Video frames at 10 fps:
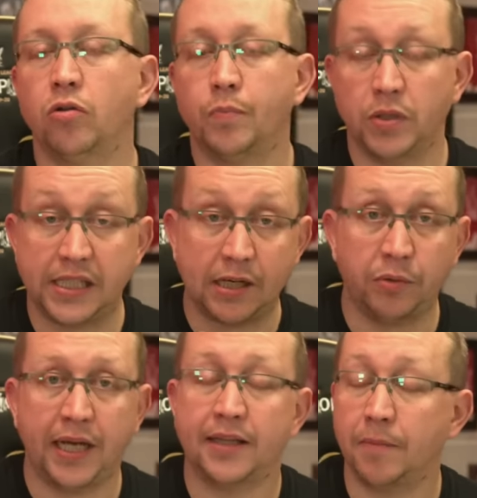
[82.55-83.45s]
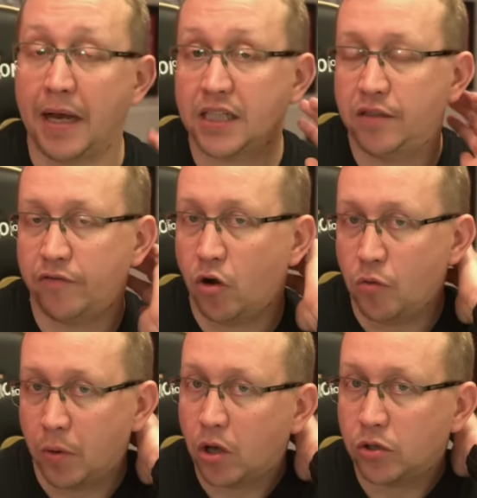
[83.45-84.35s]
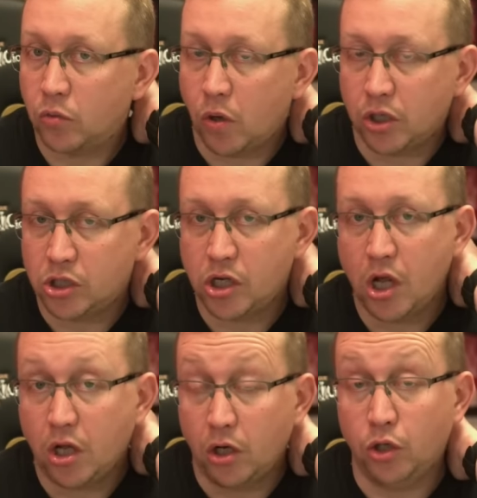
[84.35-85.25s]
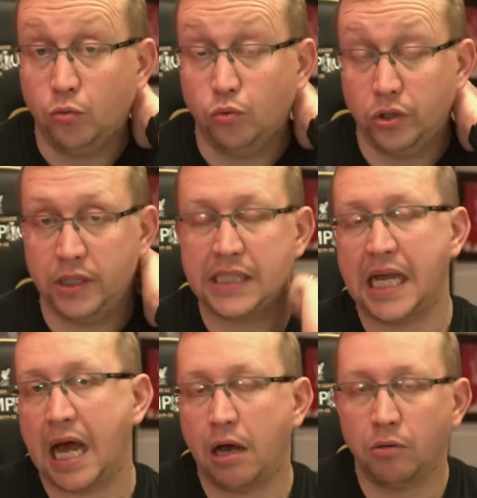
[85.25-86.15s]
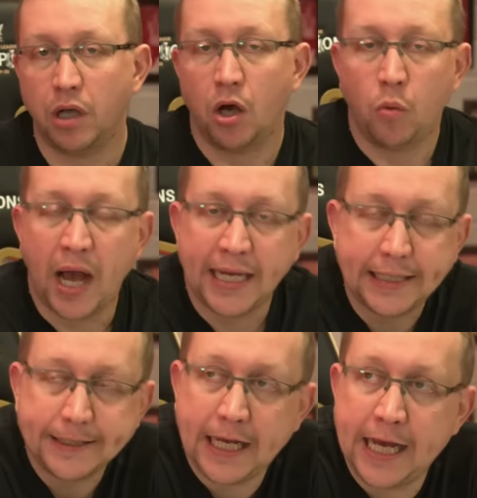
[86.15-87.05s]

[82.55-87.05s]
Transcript: up until we hit the massive roadblock that was Luton Town away.